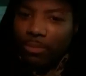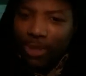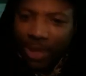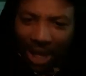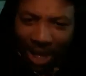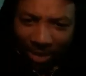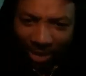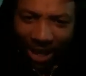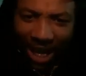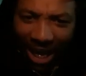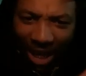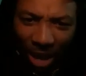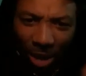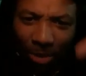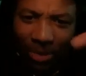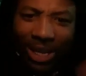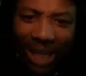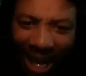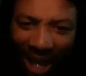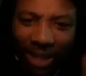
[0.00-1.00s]
Sounds like
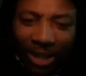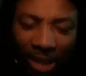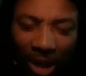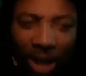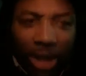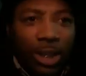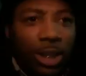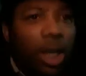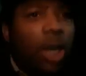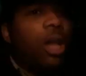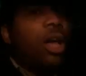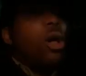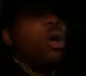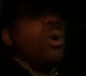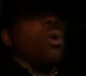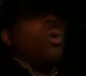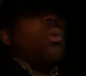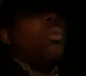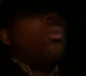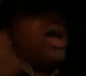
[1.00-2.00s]
you yap does.
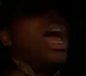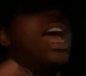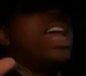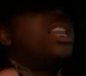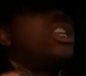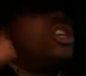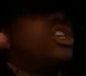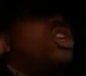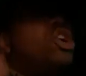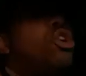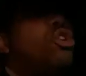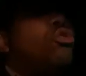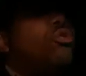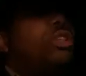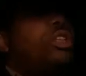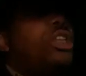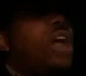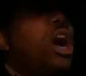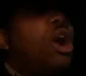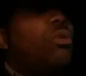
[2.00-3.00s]
When
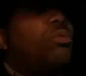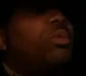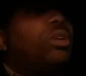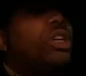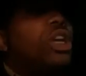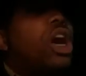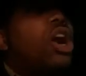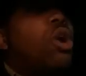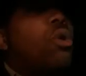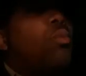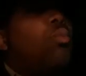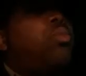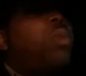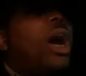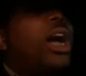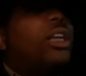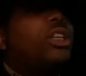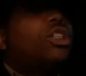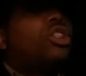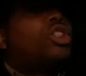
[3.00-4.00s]
you don't know what